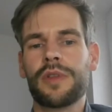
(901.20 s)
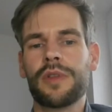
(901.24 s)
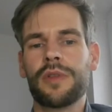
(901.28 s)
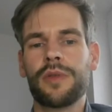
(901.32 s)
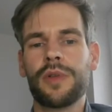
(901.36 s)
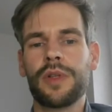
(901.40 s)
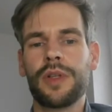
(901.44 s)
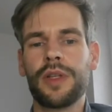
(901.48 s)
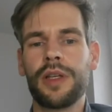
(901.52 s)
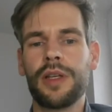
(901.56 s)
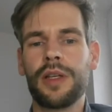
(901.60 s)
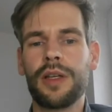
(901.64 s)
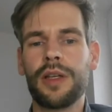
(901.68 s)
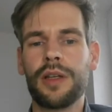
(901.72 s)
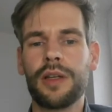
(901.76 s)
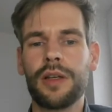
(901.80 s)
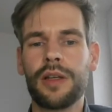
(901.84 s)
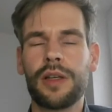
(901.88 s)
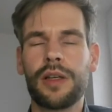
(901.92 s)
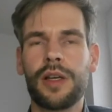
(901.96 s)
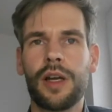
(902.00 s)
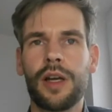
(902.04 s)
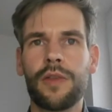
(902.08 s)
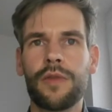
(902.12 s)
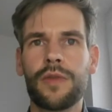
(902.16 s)

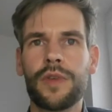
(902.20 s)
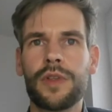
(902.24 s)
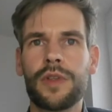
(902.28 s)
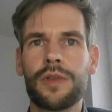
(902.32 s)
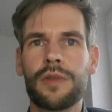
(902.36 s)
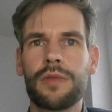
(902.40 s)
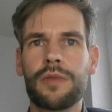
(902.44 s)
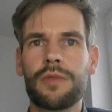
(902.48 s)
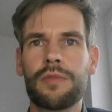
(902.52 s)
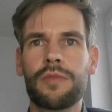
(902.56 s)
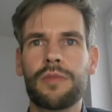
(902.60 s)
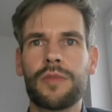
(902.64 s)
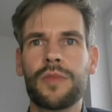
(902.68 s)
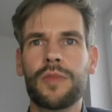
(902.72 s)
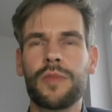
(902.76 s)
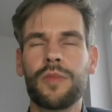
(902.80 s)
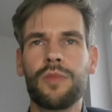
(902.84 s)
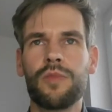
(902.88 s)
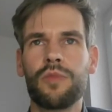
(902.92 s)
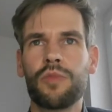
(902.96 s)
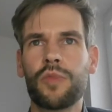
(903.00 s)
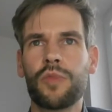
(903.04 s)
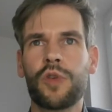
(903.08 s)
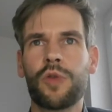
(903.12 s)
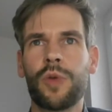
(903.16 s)
really kind of
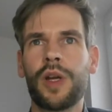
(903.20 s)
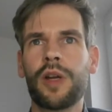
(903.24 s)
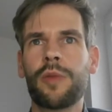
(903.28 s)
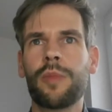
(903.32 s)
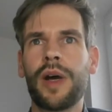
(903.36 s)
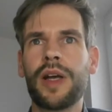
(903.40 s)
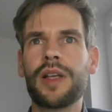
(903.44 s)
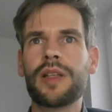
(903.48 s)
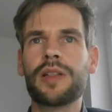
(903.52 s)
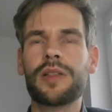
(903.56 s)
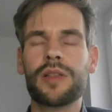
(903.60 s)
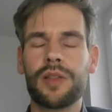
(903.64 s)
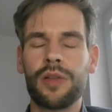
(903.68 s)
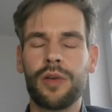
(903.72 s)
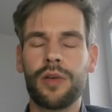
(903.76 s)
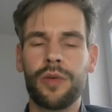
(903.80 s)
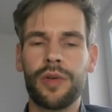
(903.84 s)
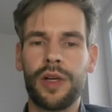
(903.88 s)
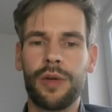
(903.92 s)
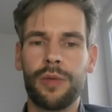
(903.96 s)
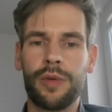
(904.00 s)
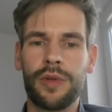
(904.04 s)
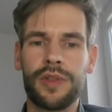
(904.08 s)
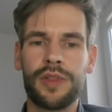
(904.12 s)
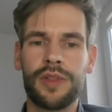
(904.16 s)
quite a
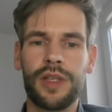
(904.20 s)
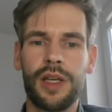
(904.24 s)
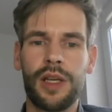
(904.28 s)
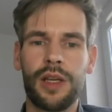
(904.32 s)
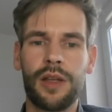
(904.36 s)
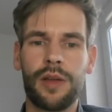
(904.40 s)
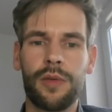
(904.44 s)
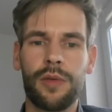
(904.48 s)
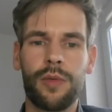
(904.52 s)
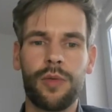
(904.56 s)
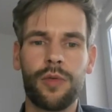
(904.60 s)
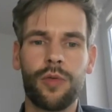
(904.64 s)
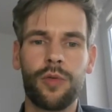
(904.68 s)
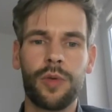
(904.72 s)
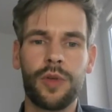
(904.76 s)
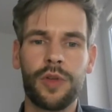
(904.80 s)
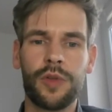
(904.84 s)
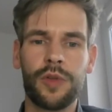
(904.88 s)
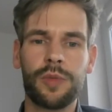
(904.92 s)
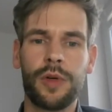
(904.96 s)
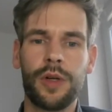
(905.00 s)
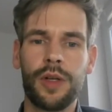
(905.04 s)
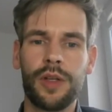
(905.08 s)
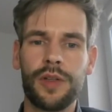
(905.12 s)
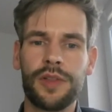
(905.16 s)
milestone, I would say, in the
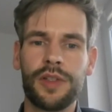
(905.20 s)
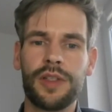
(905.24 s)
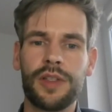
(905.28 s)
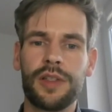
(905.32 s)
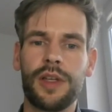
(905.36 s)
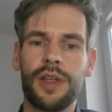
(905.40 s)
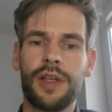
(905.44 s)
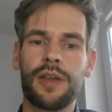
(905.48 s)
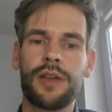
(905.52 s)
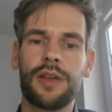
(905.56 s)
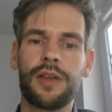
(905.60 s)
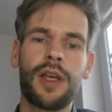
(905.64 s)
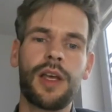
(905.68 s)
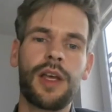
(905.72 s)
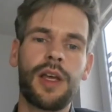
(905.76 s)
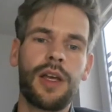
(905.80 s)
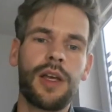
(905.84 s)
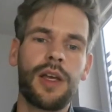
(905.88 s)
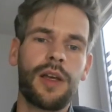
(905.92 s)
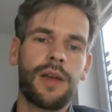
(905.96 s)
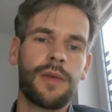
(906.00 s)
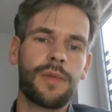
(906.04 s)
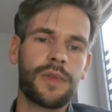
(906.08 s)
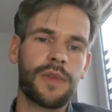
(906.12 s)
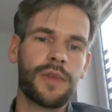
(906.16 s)
renewables policy. And
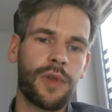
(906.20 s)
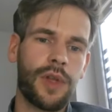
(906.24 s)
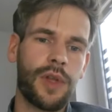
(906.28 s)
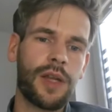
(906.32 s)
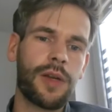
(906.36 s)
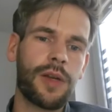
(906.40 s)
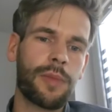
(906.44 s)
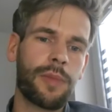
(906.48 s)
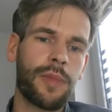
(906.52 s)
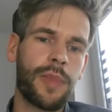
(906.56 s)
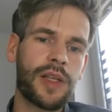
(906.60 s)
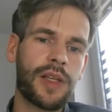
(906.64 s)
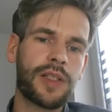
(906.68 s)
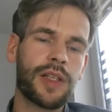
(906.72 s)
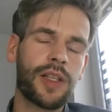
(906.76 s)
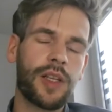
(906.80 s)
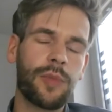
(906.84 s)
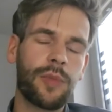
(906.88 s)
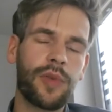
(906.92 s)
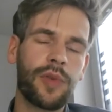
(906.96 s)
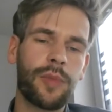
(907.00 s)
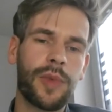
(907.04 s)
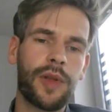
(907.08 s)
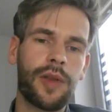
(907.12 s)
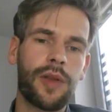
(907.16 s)
So that basically
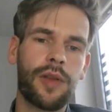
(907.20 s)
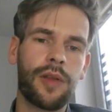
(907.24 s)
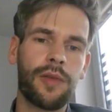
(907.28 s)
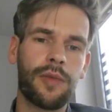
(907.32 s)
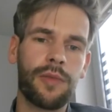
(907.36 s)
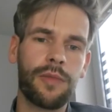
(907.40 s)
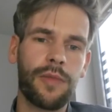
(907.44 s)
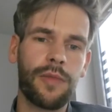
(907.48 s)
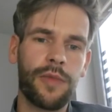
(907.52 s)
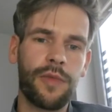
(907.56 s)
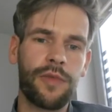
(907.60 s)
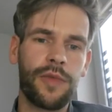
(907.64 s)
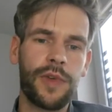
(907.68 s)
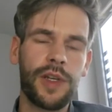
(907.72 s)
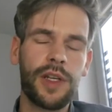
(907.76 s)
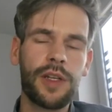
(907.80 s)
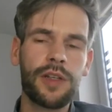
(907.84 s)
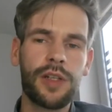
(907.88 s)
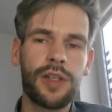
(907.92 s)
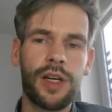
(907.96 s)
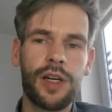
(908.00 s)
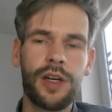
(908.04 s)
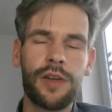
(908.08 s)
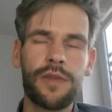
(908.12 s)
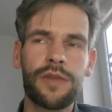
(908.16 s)
implemented the feed-in
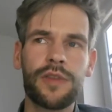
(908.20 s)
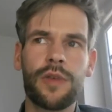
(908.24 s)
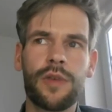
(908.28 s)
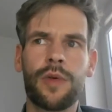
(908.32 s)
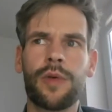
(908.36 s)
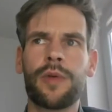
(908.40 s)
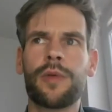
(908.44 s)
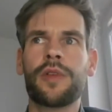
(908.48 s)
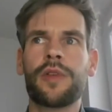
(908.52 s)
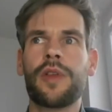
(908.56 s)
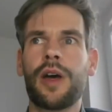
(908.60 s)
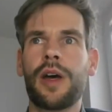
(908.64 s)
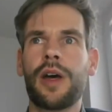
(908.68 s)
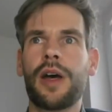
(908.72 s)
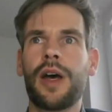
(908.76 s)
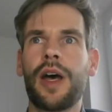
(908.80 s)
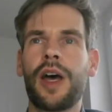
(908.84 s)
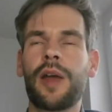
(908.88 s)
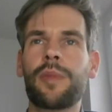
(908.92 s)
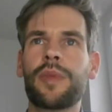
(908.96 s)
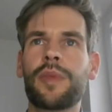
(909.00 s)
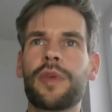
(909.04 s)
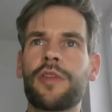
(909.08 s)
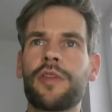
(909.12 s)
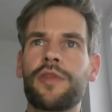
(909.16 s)
tariff. So there
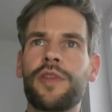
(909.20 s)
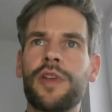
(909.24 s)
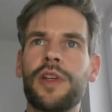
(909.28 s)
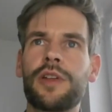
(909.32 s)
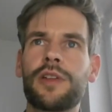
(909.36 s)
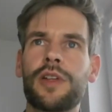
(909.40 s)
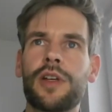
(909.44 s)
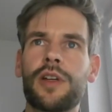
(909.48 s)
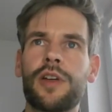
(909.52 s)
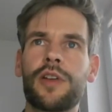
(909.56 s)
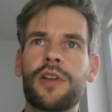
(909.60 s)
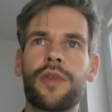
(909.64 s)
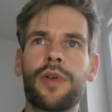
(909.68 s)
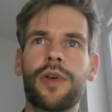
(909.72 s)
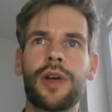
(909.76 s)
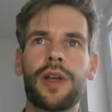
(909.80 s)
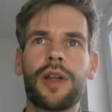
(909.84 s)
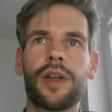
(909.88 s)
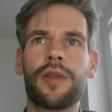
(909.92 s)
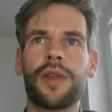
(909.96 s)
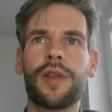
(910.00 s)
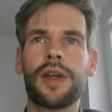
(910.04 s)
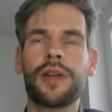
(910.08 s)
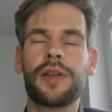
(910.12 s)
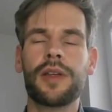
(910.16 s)
had been a feed-in tariff already
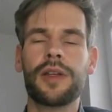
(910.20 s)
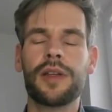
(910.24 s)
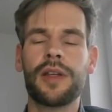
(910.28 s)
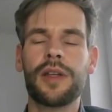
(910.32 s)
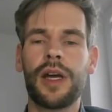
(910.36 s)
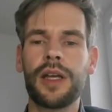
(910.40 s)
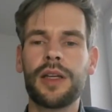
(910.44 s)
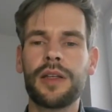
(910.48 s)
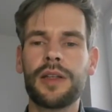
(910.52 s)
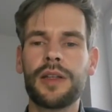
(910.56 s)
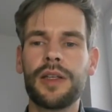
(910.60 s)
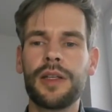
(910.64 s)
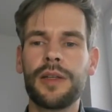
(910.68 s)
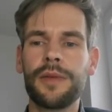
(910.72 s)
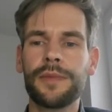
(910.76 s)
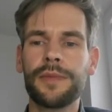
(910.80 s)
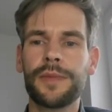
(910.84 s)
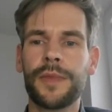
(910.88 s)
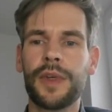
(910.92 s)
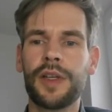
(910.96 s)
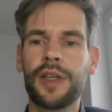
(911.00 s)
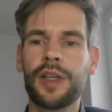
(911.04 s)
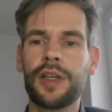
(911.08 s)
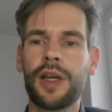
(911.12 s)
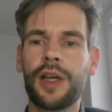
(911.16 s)
in
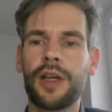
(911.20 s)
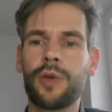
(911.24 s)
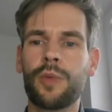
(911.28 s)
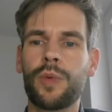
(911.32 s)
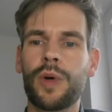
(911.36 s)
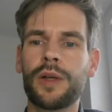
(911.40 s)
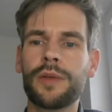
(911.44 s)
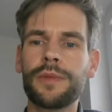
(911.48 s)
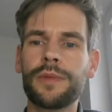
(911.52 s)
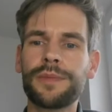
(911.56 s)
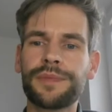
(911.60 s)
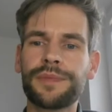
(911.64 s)
1991,